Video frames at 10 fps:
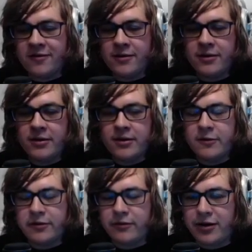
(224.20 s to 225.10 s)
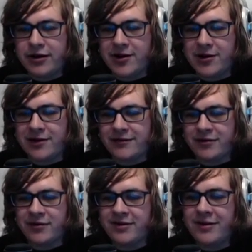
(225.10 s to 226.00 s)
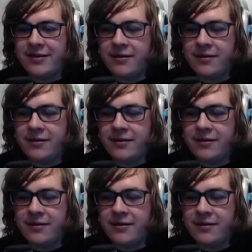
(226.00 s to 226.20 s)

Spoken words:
So we're gonna want to go here first.